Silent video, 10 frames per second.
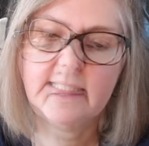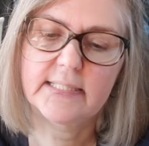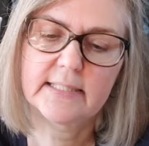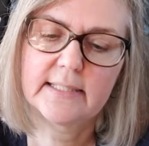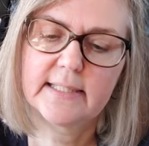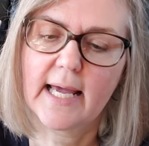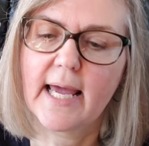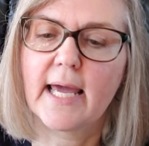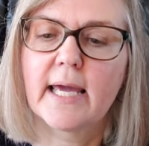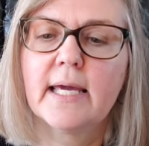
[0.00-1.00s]
This is
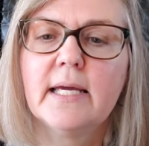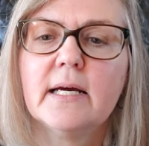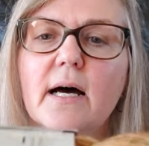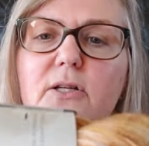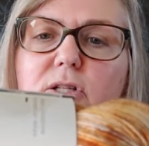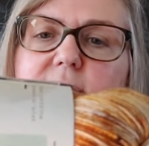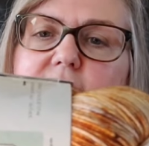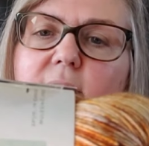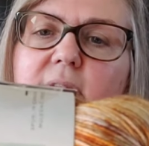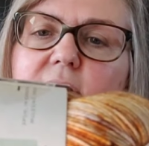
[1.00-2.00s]
a
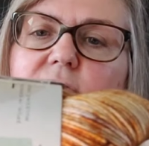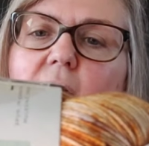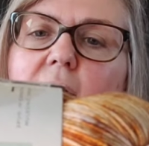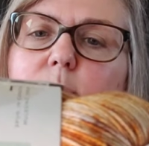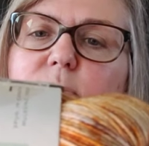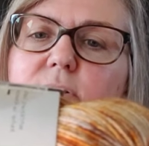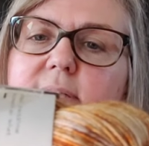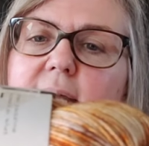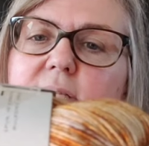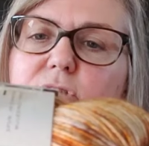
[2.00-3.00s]
75%
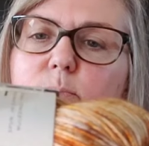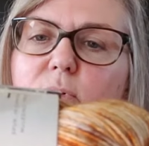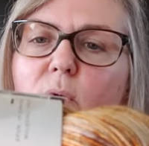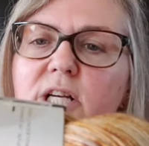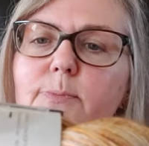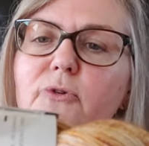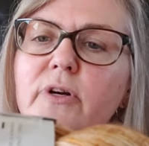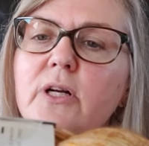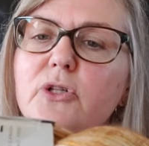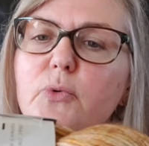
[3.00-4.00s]
superwash merino,